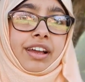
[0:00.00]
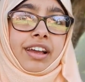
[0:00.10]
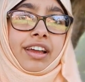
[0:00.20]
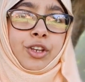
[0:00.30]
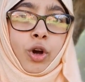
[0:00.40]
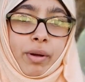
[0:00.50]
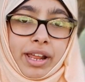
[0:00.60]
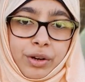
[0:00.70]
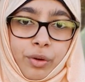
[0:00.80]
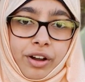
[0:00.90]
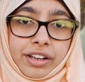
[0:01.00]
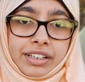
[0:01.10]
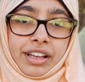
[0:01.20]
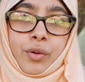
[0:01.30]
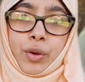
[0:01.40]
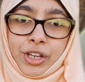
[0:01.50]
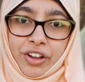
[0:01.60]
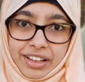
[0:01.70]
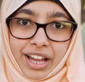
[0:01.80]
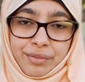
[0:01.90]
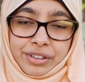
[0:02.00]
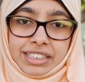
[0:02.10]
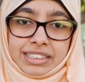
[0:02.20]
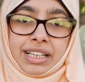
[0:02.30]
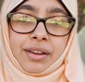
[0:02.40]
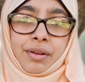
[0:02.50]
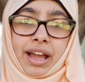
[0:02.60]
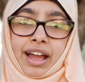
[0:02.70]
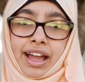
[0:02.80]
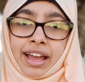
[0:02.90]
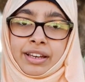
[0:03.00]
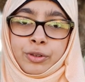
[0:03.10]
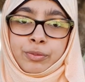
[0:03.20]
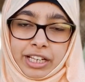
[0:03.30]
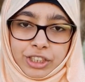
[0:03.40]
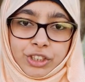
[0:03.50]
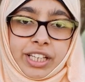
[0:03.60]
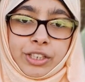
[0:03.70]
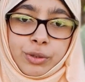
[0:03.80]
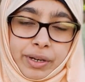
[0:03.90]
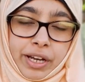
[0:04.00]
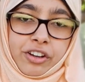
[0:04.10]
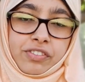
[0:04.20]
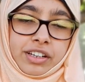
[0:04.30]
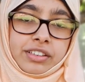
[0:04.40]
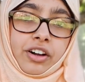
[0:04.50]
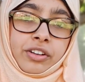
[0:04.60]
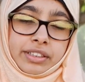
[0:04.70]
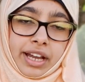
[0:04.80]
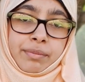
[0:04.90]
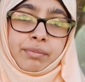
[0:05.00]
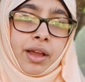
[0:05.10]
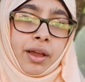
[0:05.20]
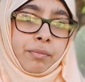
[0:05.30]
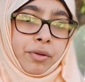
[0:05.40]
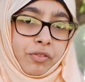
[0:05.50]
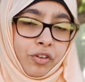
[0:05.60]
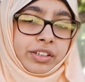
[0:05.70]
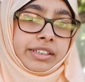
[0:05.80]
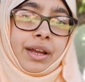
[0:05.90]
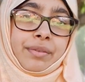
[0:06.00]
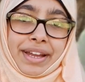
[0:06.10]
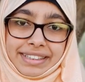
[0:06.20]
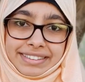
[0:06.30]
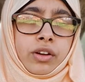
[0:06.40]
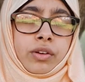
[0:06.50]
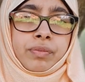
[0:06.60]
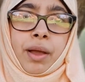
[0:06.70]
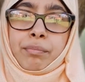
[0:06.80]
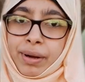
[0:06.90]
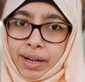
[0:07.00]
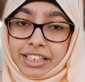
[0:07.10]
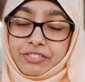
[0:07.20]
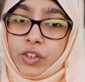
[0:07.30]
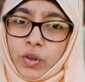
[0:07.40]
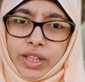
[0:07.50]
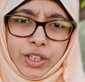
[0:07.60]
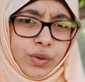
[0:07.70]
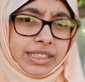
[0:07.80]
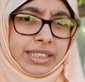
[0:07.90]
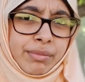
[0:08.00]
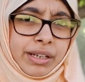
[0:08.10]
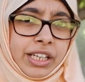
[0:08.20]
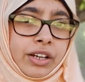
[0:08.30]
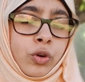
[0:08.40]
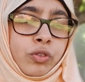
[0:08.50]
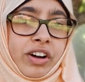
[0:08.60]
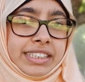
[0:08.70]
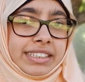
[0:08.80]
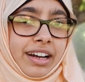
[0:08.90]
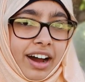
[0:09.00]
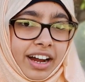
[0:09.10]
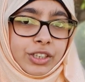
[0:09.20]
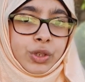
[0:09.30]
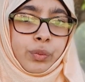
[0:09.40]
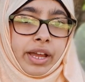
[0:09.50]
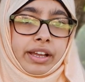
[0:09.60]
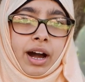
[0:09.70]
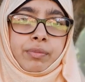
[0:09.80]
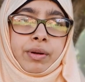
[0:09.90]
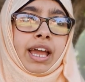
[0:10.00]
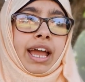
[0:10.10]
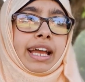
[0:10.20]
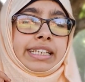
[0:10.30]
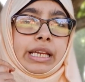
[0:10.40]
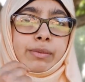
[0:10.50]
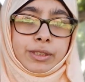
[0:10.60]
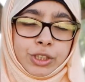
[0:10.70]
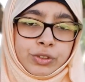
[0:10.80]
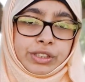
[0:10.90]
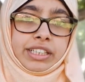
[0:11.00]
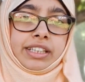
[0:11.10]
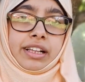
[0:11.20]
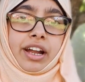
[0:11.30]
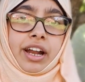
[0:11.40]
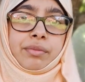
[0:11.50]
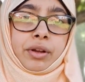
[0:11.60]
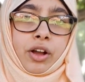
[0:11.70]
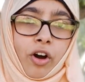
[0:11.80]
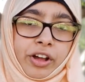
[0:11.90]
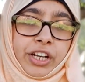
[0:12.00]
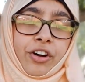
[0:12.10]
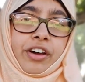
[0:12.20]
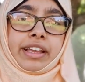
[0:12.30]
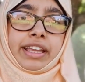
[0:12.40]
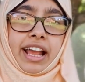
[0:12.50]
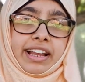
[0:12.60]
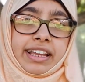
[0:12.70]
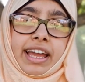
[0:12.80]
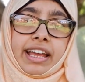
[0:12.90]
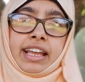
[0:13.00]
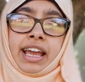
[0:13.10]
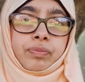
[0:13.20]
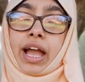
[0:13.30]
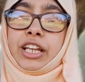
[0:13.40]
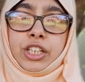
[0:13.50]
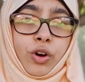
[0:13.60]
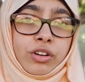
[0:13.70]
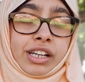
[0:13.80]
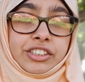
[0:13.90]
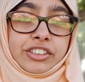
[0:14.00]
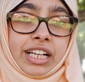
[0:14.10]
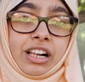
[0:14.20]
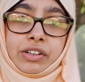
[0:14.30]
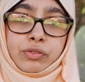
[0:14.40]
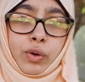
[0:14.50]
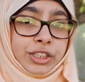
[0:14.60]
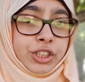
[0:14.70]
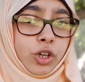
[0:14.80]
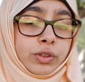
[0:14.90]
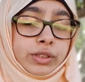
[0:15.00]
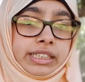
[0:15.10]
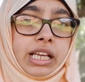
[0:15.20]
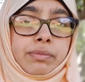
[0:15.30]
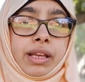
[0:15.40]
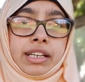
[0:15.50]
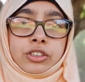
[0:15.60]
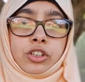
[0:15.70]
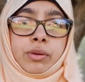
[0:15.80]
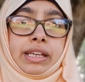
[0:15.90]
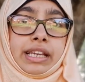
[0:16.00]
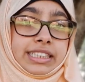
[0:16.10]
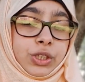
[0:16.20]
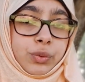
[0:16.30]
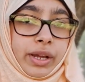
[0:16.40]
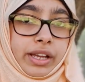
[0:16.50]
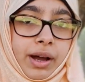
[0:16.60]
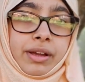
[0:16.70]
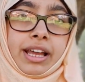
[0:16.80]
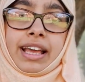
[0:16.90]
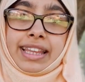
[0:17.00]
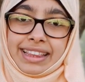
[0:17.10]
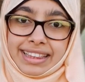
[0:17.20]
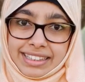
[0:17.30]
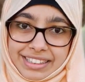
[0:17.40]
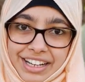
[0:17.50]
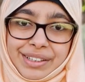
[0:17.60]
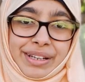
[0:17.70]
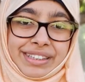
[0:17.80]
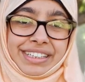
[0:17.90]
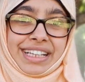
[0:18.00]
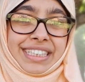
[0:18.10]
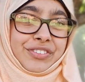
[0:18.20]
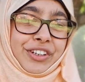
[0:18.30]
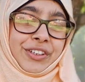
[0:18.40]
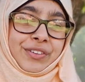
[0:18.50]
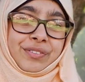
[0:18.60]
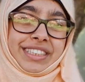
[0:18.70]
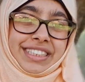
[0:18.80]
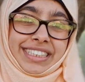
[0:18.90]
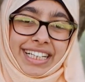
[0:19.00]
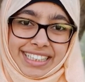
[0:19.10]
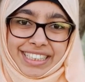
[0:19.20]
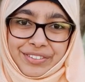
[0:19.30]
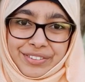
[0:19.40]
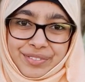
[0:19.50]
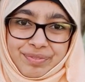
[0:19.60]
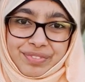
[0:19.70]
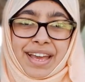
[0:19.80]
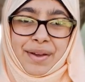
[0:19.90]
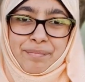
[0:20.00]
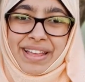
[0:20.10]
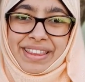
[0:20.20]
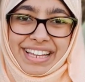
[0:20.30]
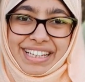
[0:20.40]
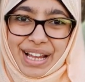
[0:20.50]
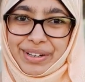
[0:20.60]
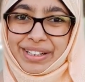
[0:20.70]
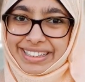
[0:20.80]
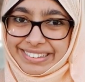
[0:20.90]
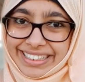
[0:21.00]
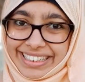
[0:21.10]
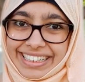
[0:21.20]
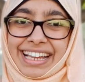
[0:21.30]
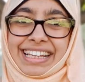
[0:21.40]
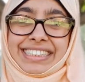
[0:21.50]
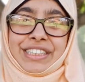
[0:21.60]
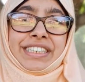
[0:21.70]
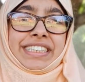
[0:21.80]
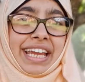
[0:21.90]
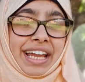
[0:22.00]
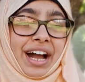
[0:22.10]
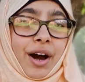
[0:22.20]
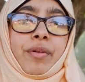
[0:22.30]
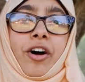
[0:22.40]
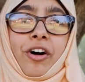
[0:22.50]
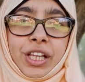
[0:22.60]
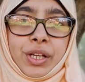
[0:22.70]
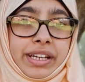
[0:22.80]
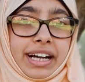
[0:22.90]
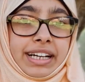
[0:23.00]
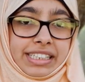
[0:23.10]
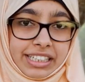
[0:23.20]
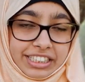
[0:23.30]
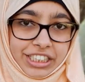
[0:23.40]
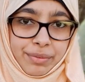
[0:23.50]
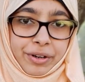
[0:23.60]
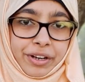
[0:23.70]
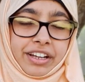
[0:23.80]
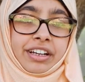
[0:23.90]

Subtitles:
no matter what when your alarm rings, and you make sure that you pray your fard on time before the time ends. But if you know that you are somebody who finds it hard to wake up and keeps snoozing the alarm on and on again and again, and you don't trust yourself that once you go to sleep it is going to be easy to wake up, then the third method is for you. Check this out. Method number 3 is to stay up all the way until Isha prayer,